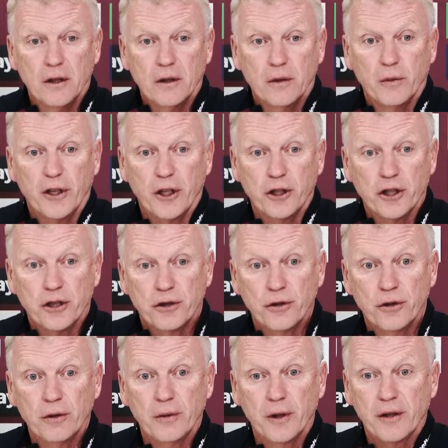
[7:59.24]
We could just
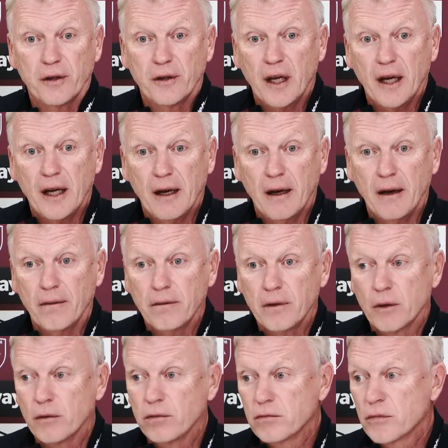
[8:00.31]
do with
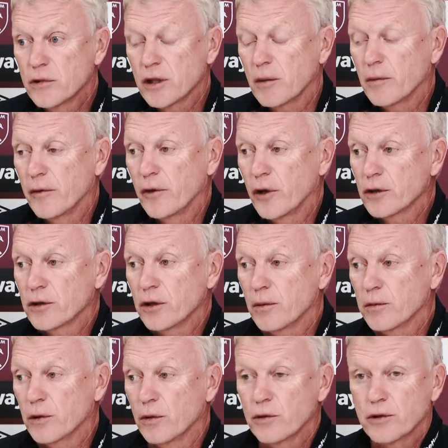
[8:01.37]
some of our
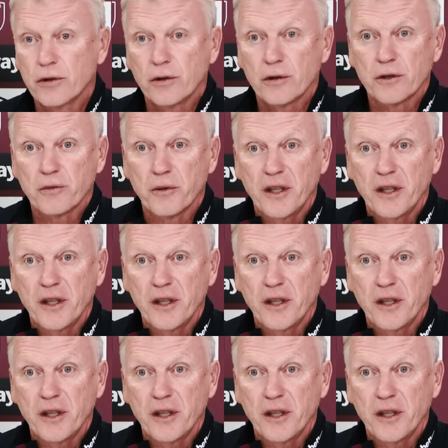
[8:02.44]
top goal scorers. We're